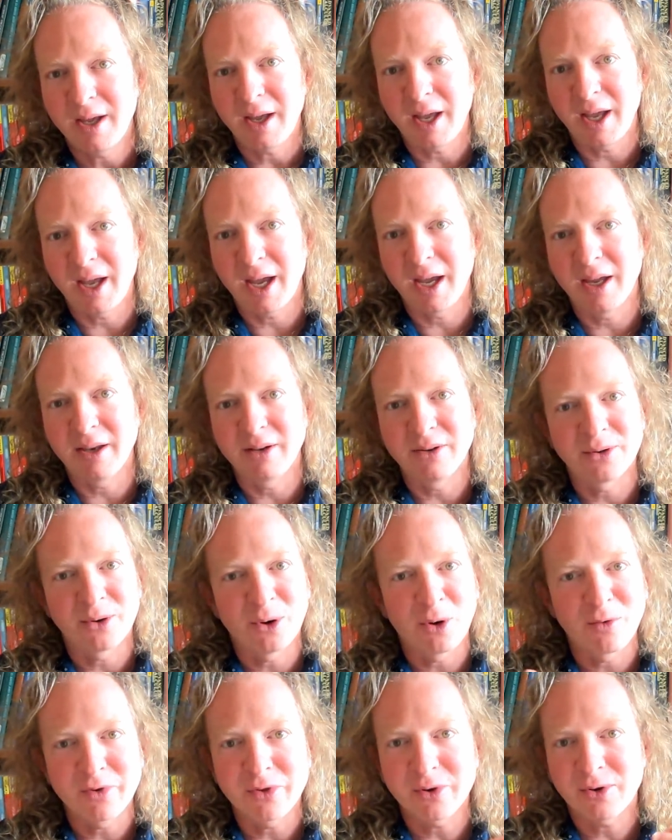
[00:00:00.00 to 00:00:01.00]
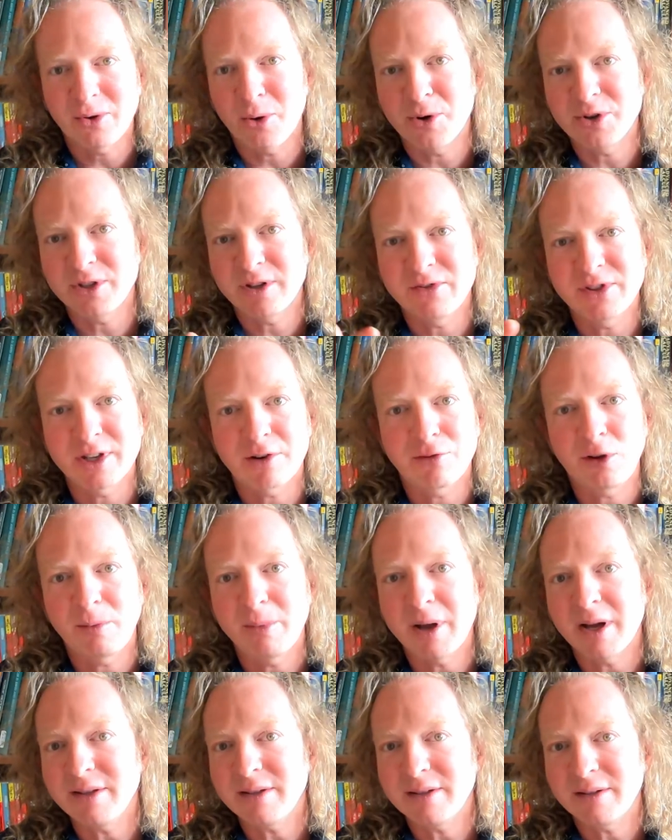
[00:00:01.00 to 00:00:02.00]
And over the course of several
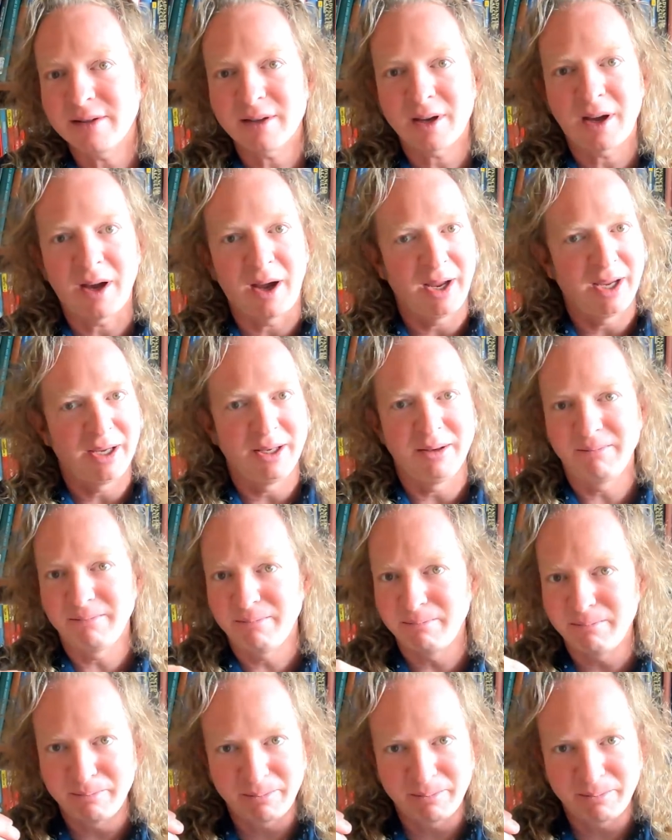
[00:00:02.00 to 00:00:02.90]
months, I